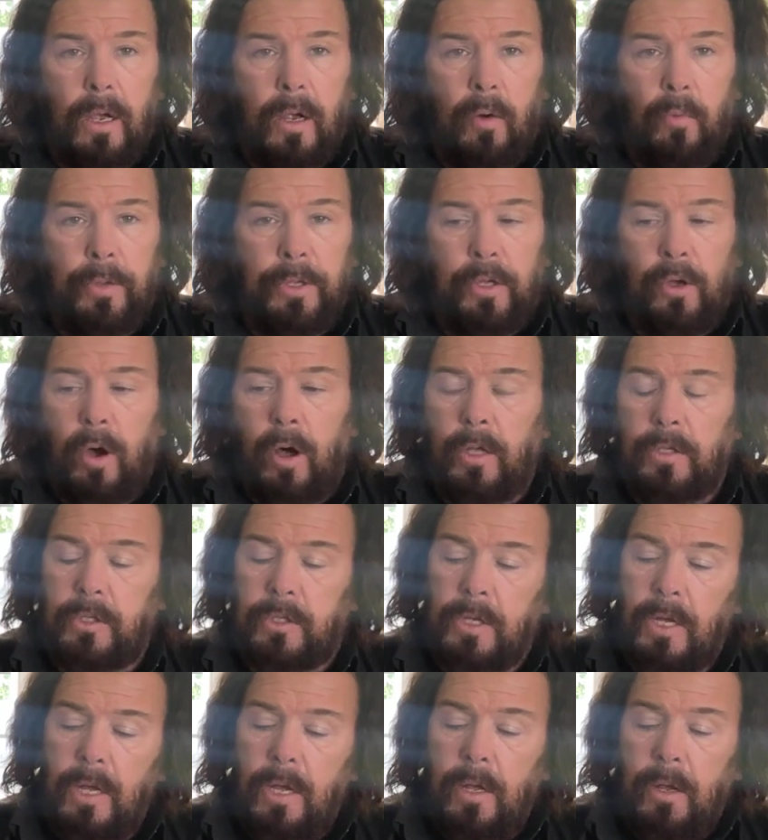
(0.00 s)

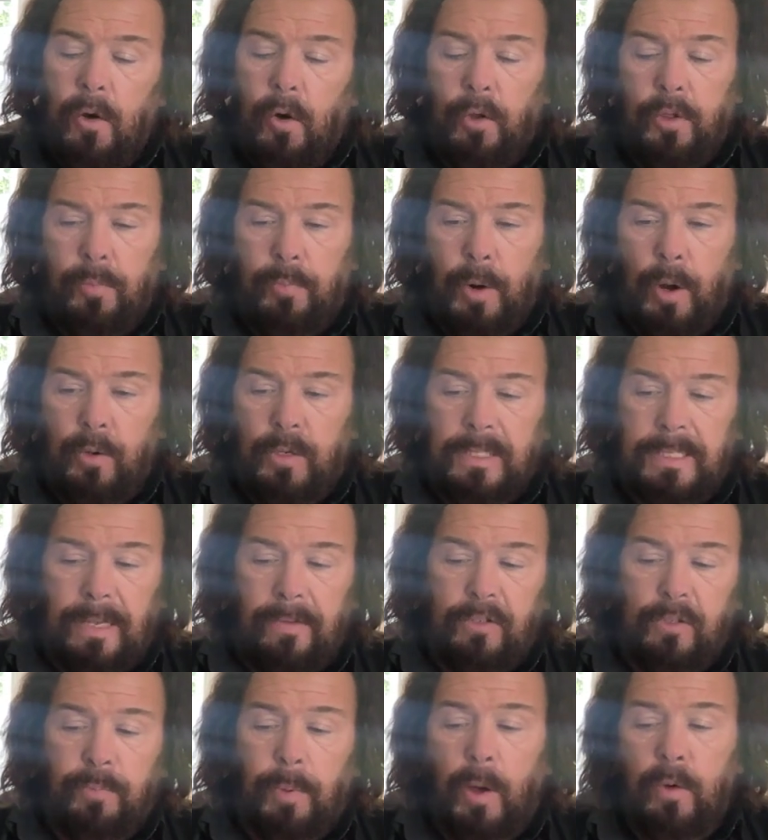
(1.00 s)
regards other brokers
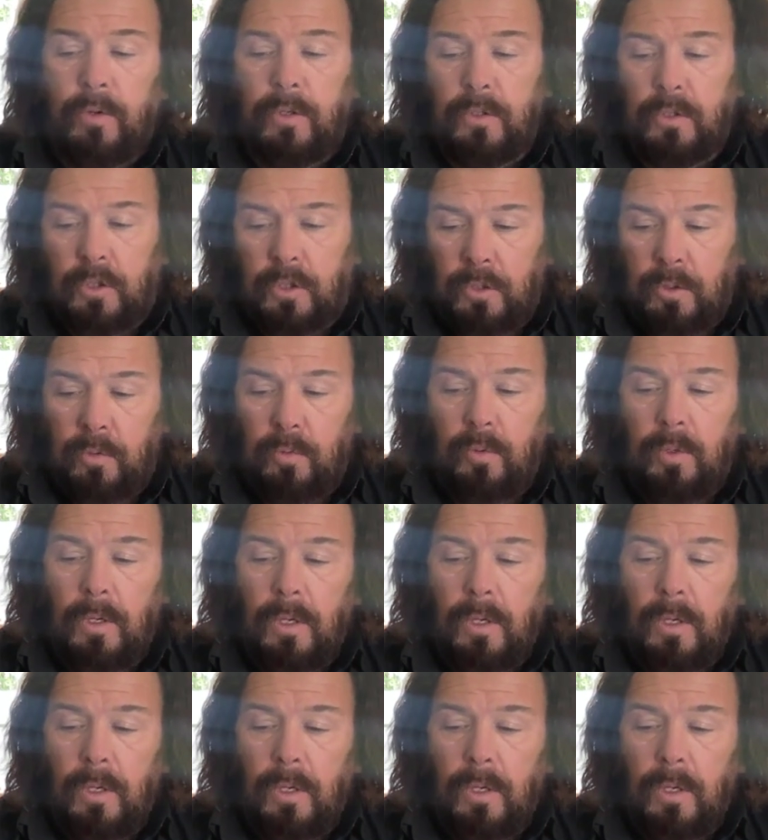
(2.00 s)
they've spoken to